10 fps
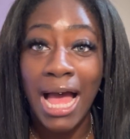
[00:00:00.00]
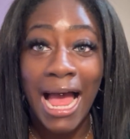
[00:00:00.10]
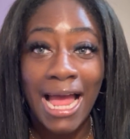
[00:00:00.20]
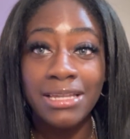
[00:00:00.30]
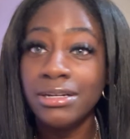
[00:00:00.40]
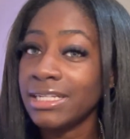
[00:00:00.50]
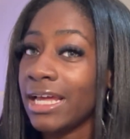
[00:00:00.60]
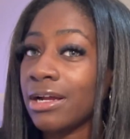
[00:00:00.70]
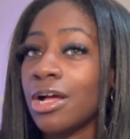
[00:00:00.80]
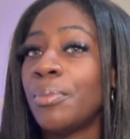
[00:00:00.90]
I looked
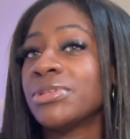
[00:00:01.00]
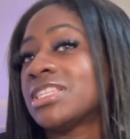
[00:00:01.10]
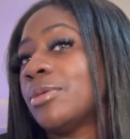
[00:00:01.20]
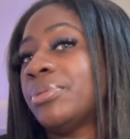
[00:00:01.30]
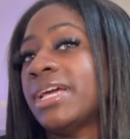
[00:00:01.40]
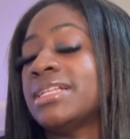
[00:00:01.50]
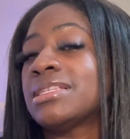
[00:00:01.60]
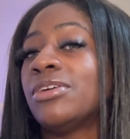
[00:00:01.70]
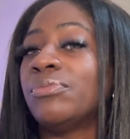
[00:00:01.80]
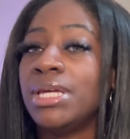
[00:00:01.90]
at a couple templates
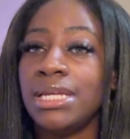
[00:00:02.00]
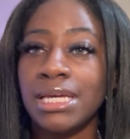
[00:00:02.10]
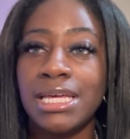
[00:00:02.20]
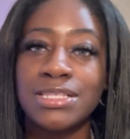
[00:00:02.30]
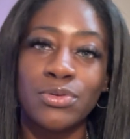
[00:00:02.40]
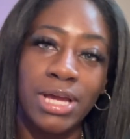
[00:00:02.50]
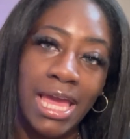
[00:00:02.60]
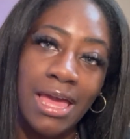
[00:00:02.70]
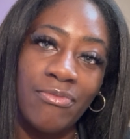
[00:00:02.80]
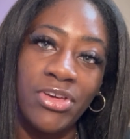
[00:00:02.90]
of media kits on
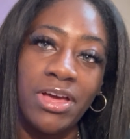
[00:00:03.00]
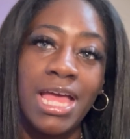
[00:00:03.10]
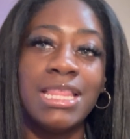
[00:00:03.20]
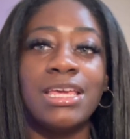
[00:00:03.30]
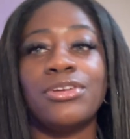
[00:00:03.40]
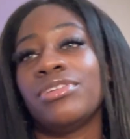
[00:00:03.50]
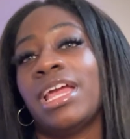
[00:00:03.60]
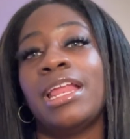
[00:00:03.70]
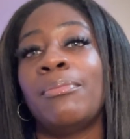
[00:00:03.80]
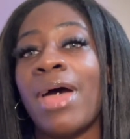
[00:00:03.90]
Canva and then
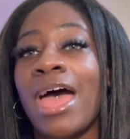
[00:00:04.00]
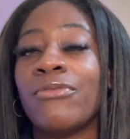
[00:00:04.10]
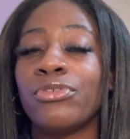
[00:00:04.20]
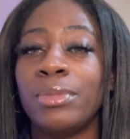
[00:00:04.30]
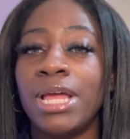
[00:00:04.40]
created mine from